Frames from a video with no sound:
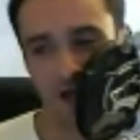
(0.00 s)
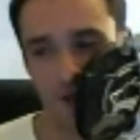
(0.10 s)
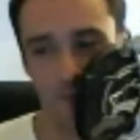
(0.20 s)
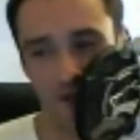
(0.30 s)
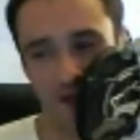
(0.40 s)

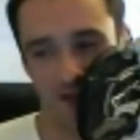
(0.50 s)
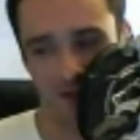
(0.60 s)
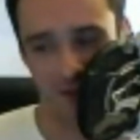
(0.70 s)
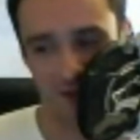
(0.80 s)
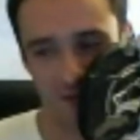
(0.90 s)
How pissed
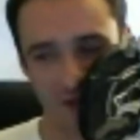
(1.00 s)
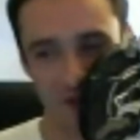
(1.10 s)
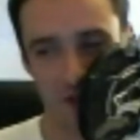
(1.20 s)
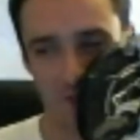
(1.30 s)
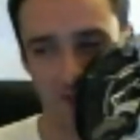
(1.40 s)
would a
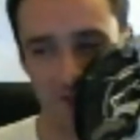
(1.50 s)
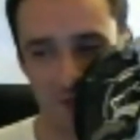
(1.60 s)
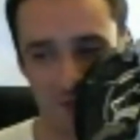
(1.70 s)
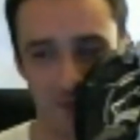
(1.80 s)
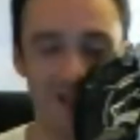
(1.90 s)
bunch of
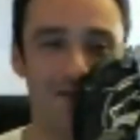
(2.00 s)
people be